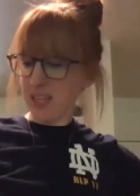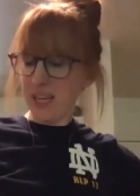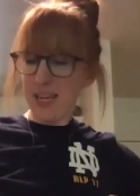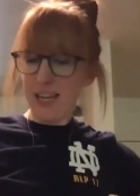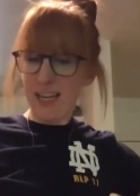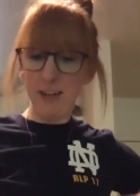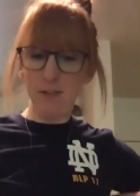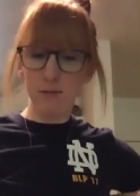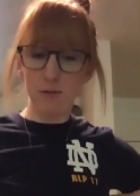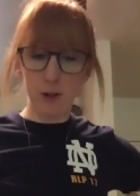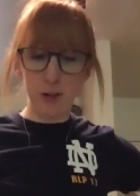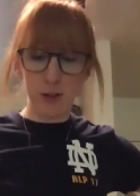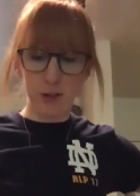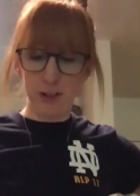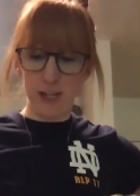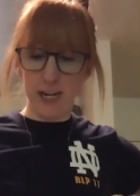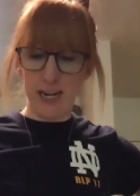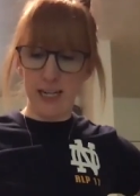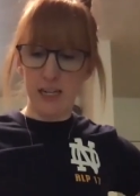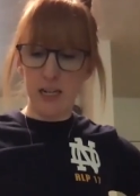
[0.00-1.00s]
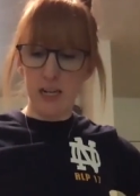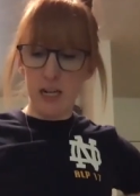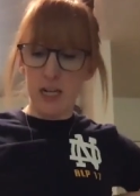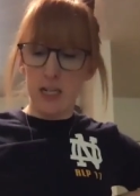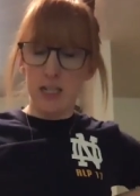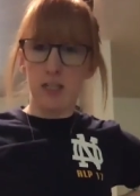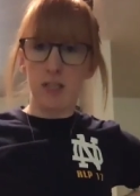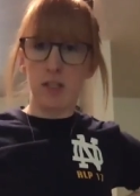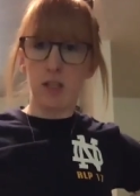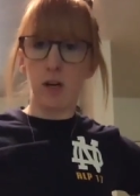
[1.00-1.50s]
Hey, fourth grade.
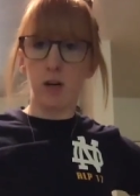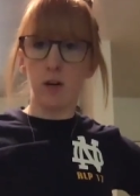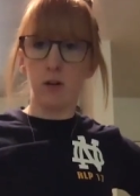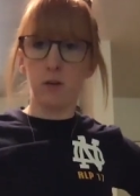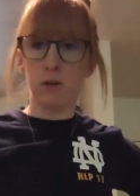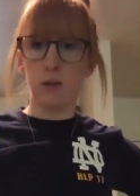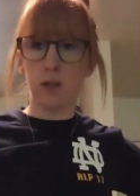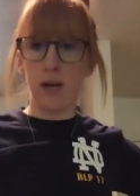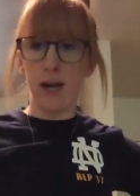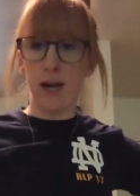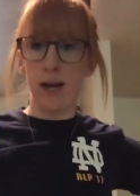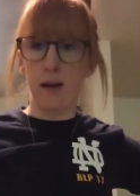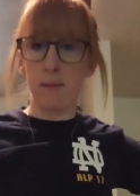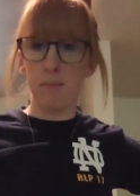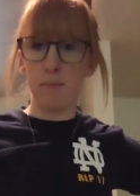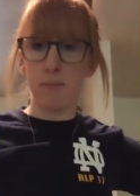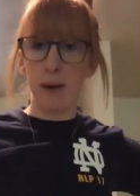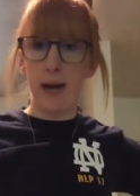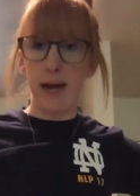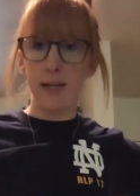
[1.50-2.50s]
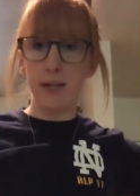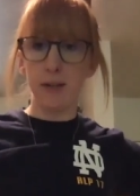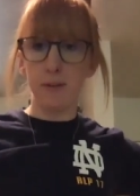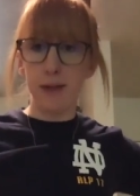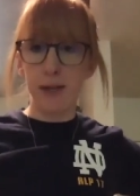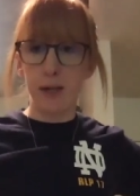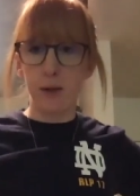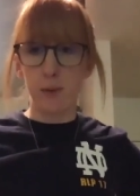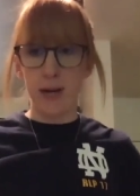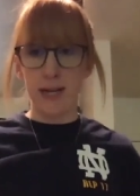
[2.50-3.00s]
So by your
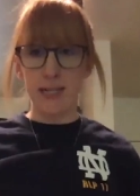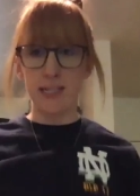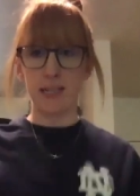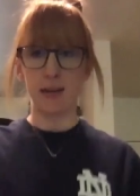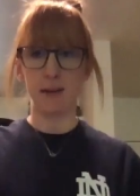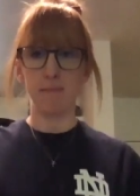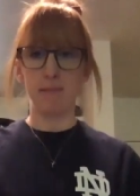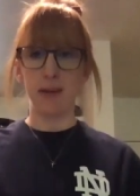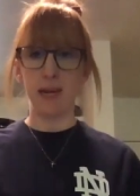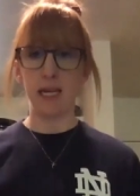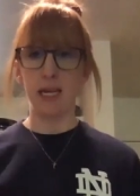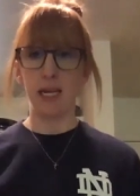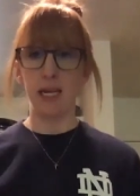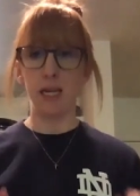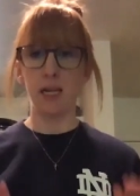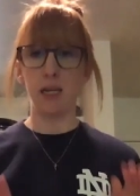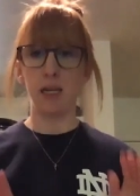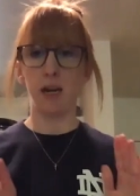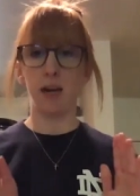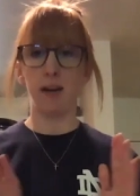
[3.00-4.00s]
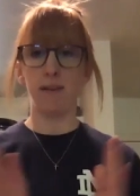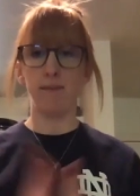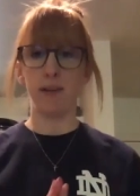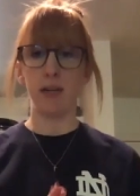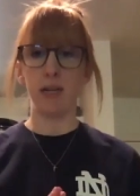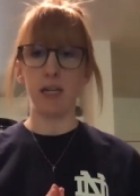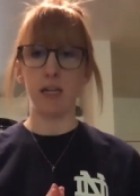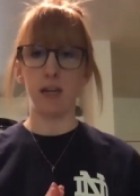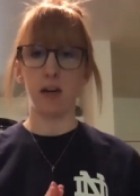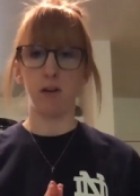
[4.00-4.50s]
request, I'm making a
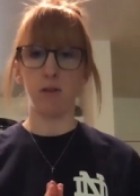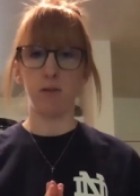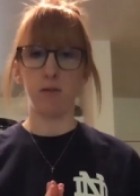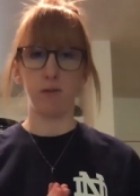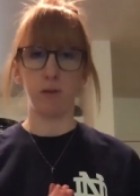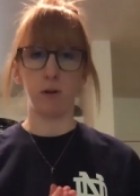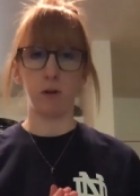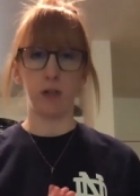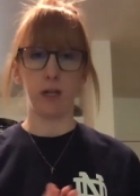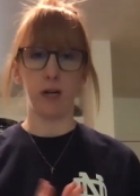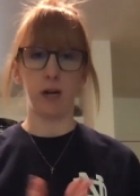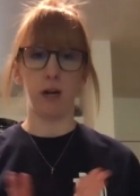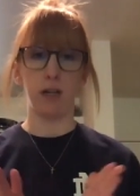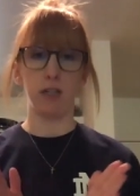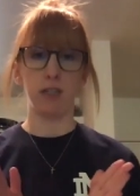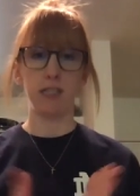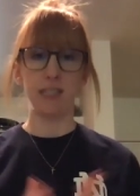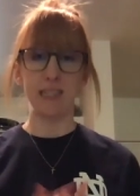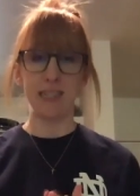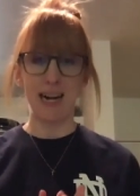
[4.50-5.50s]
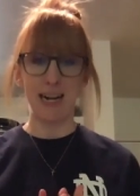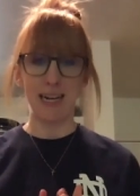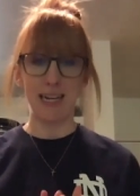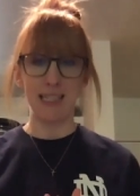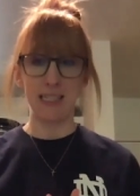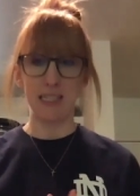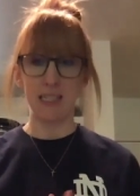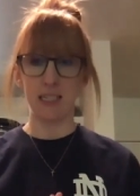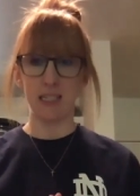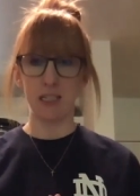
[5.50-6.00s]
video for our
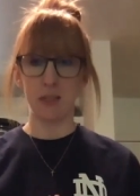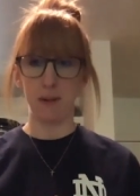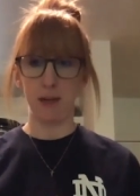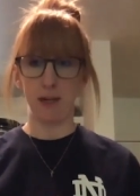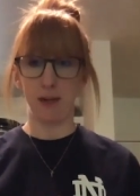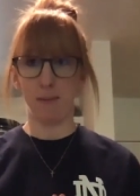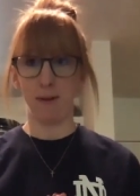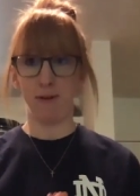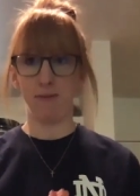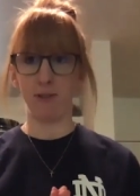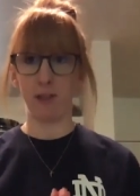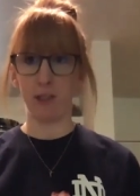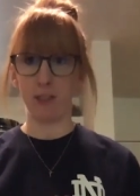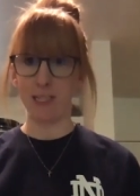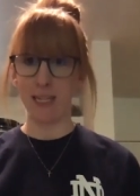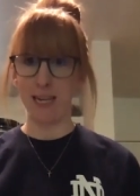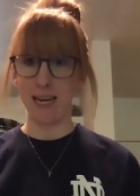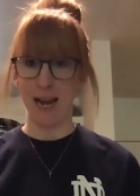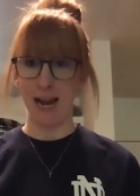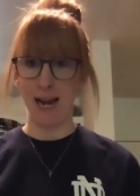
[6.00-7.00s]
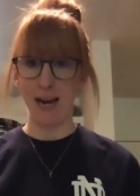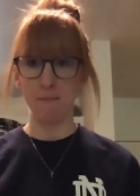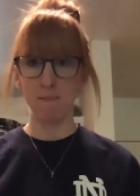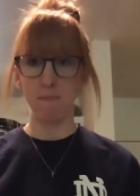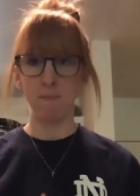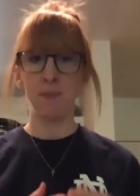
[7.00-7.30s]
science experiment for today.